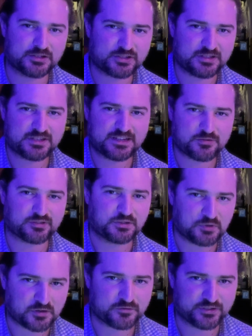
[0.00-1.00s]
she secretly
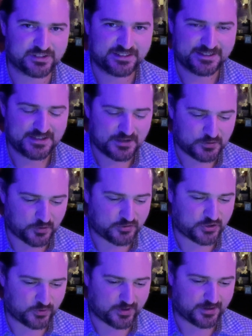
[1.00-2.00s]
worked for North
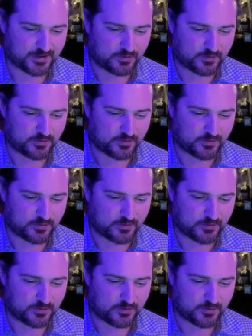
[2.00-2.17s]
Korea.